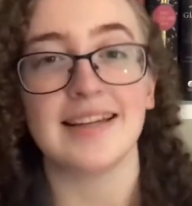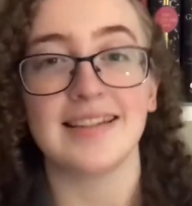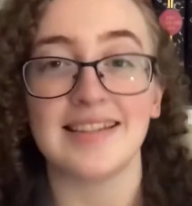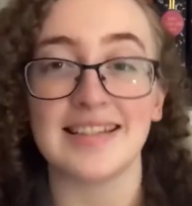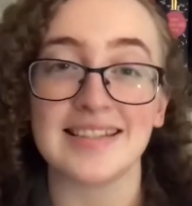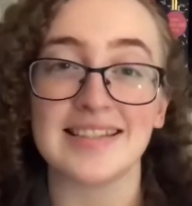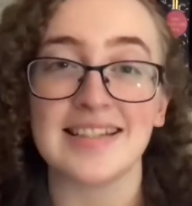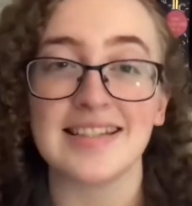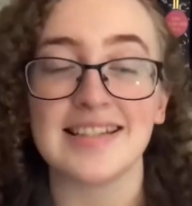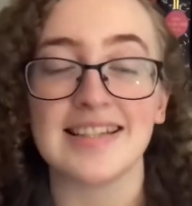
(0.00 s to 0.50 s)

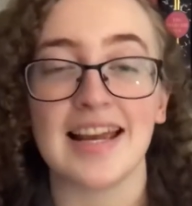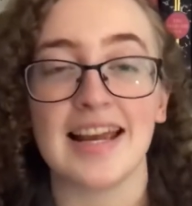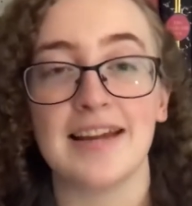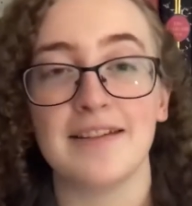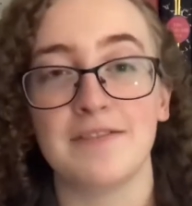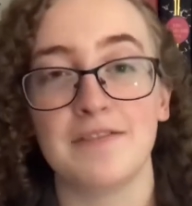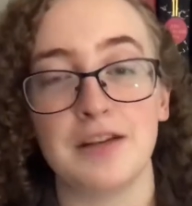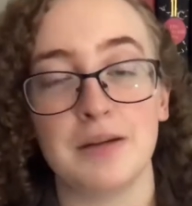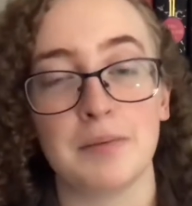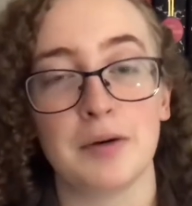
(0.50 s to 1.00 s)
This is a
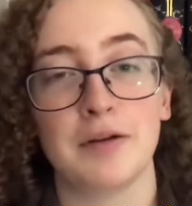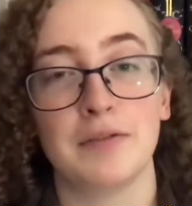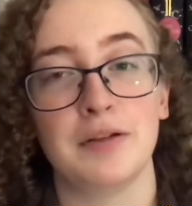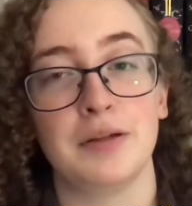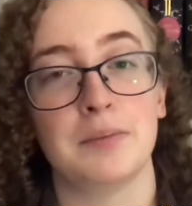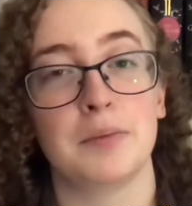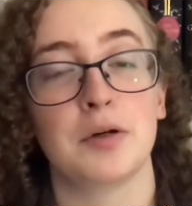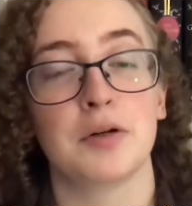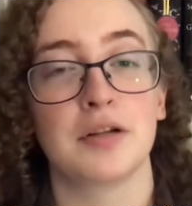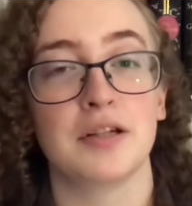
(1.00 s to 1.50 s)

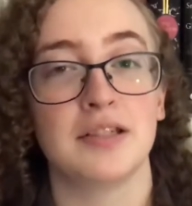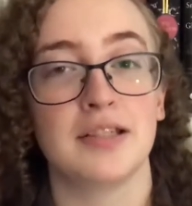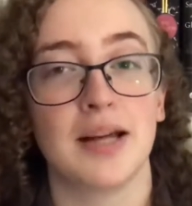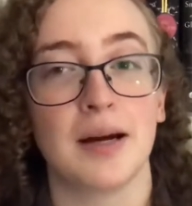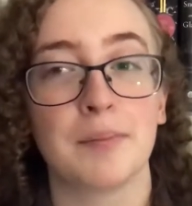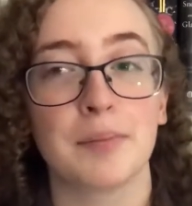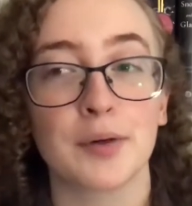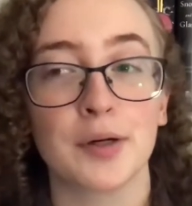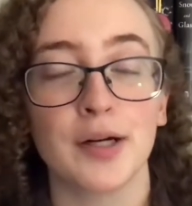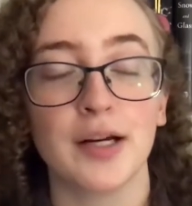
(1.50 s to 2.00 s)
female-female
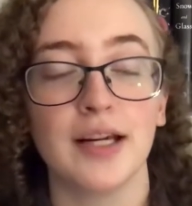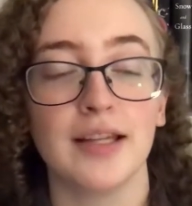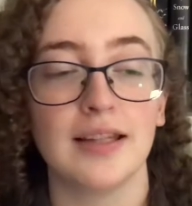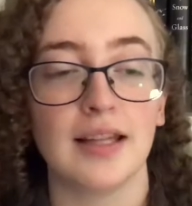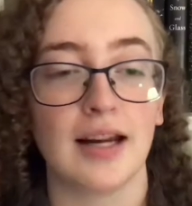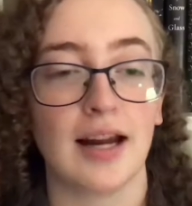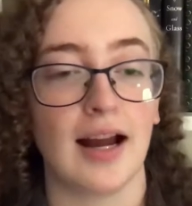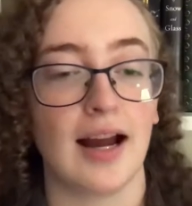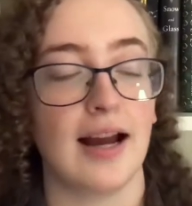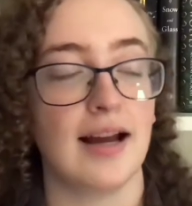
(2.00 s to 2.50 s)
contemporary that
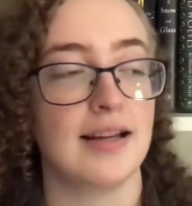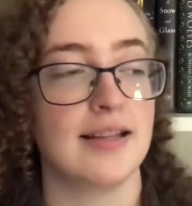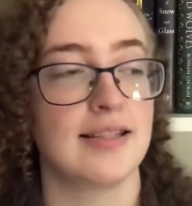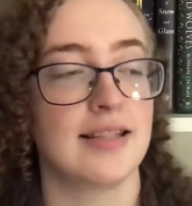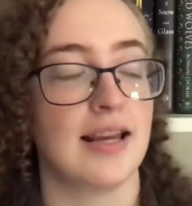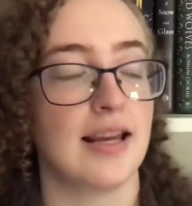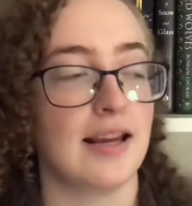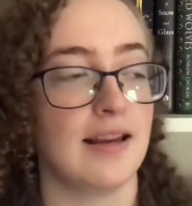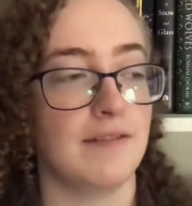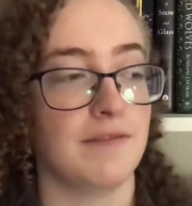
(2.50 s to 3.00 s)
has
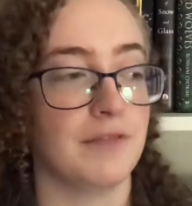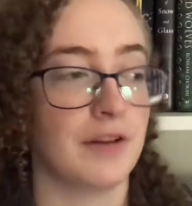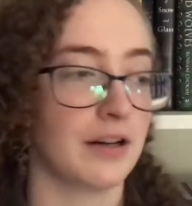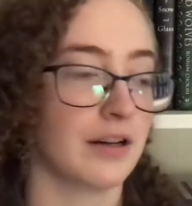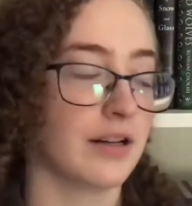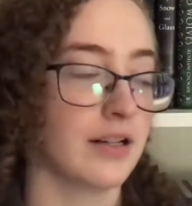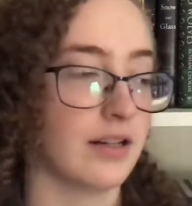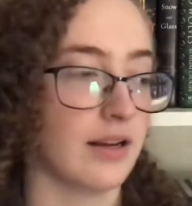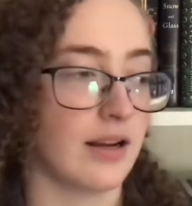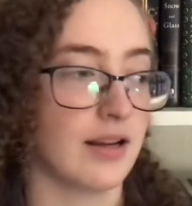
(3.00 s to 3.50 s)
a
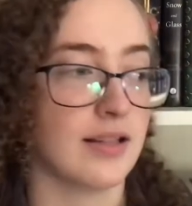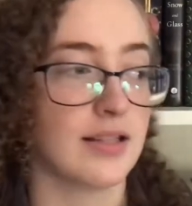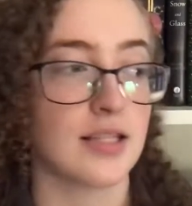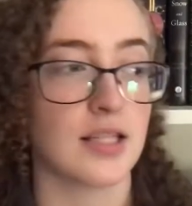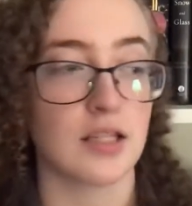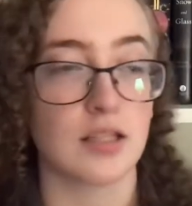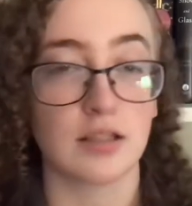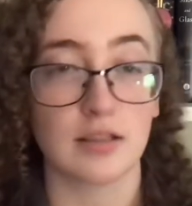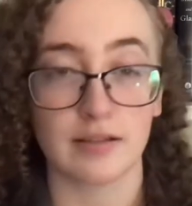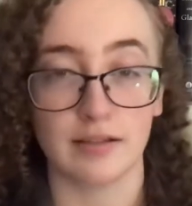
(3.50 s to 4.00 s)
very nice
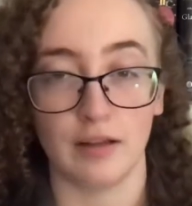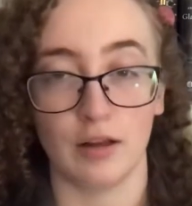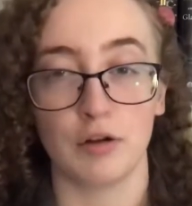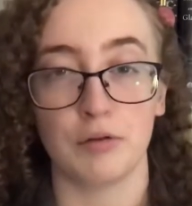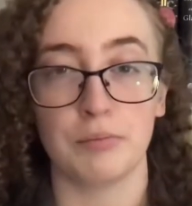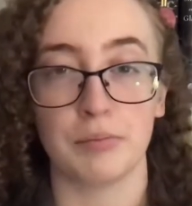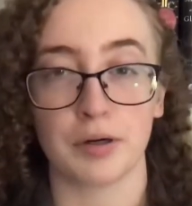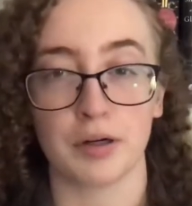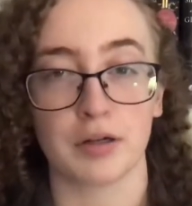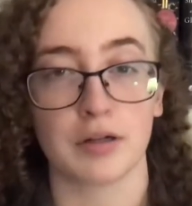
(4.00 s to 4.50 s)
slow
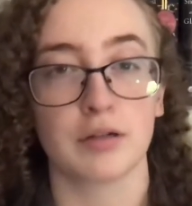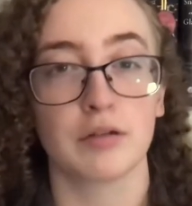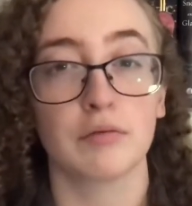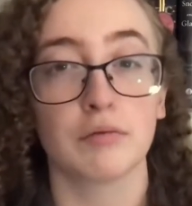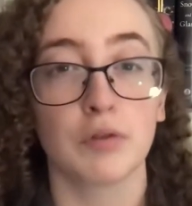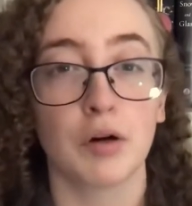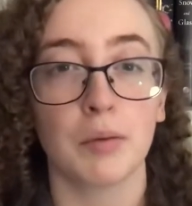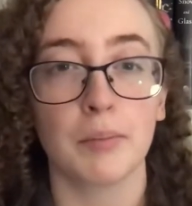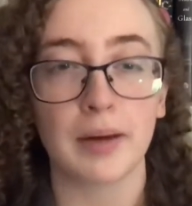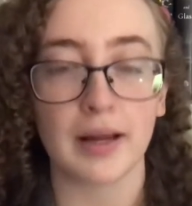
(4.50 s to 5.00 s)
burn
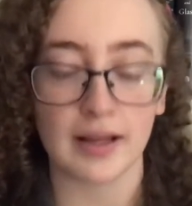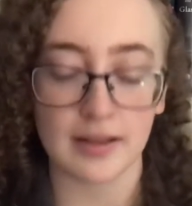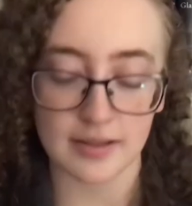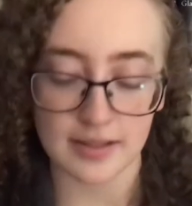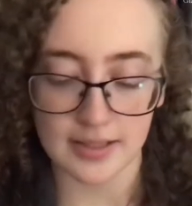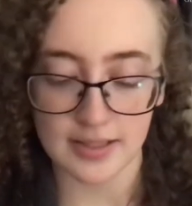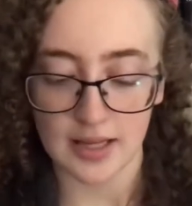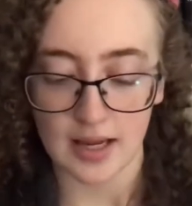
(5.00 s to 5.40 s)
romance